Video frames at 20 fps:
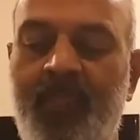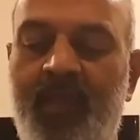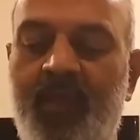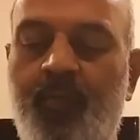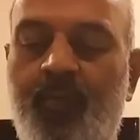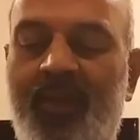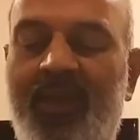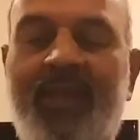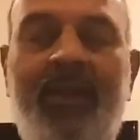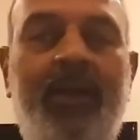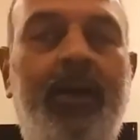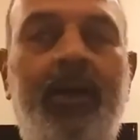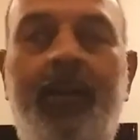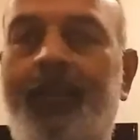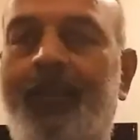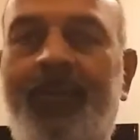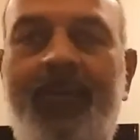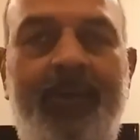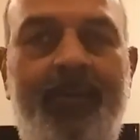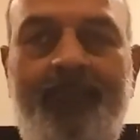I wake
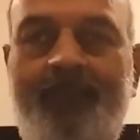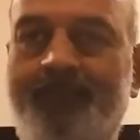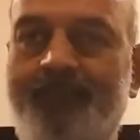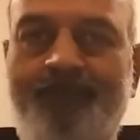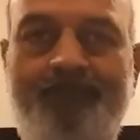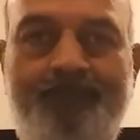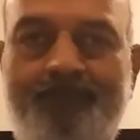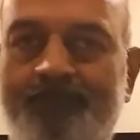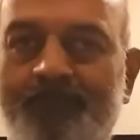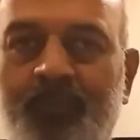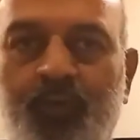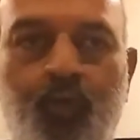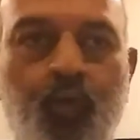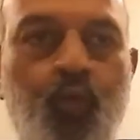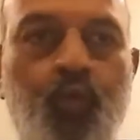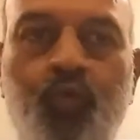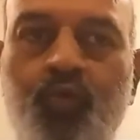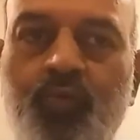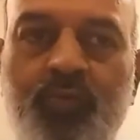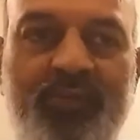up and
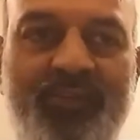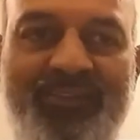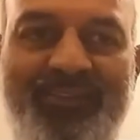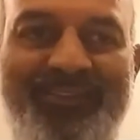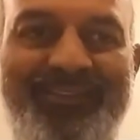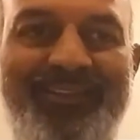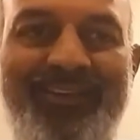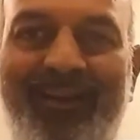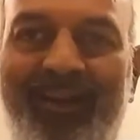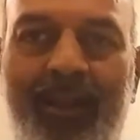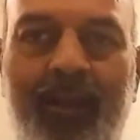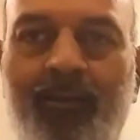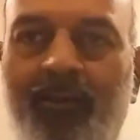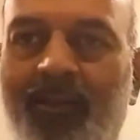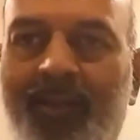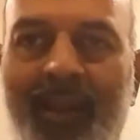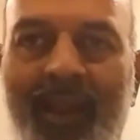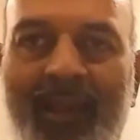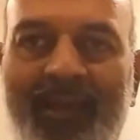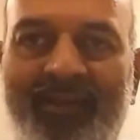do
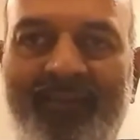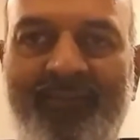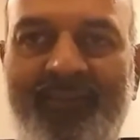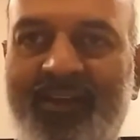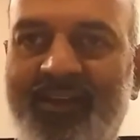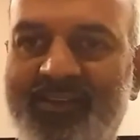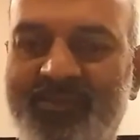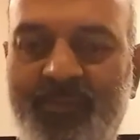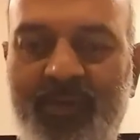regular activities,